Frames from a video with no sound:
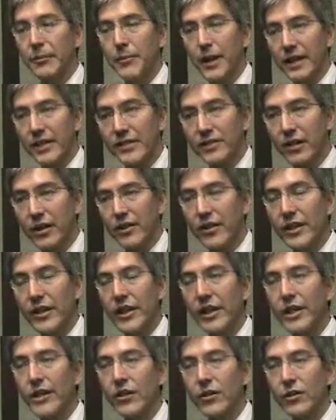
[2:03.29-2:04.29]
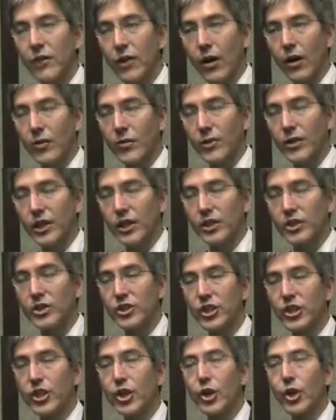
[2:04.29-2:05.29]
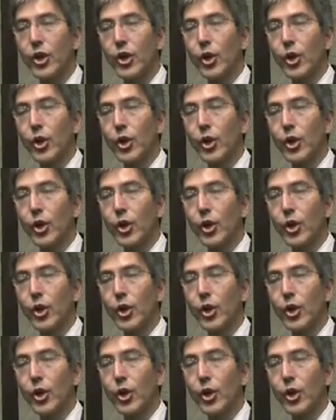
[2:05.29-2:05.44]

based on the log reduction,